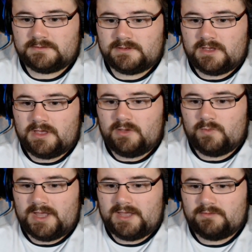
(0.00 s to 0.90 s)
Oh,
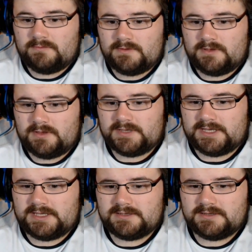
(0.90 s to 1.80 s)
wow.
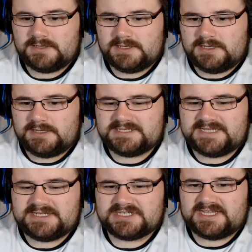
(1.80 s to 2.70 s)
Okay. This
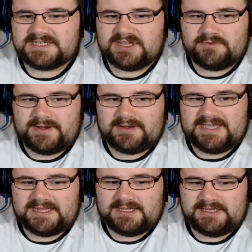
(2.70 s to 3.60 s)
guy just likes going around
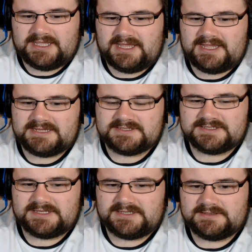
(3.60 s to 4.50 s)
killing the guys, doesn't he?